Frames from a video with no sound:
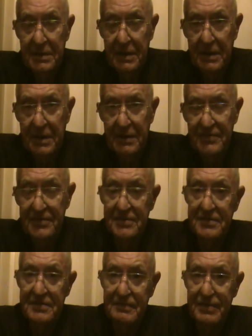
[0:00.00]
of
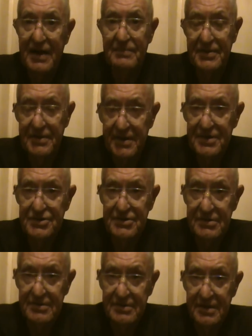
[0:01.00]
the
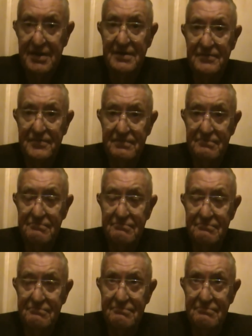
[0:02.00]
population of
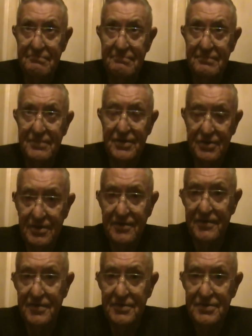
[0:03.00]
the
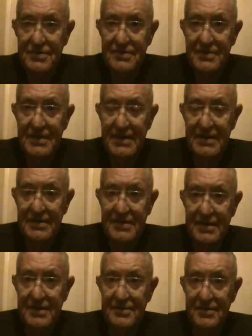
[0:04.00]
universe
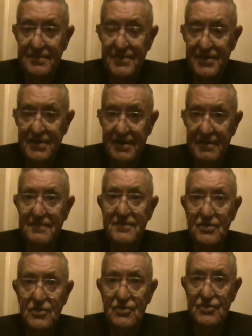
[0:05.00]
in terms of
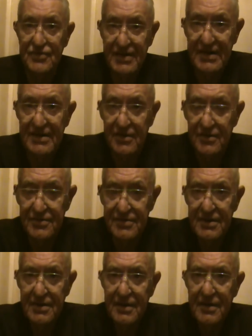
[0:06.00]
neutrinos,
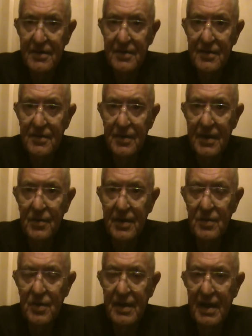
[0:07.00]
why, we
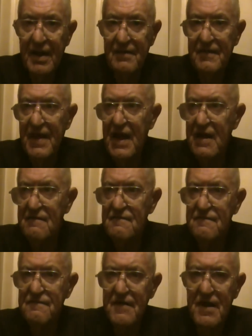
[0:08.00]
would have a
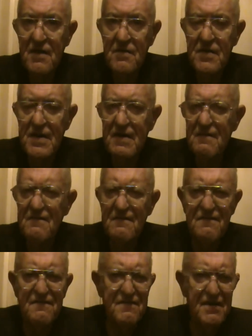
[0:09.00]
very,
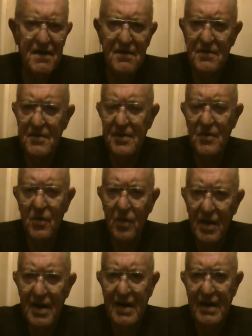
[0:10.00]
very
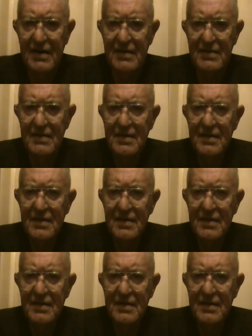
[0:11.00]
wide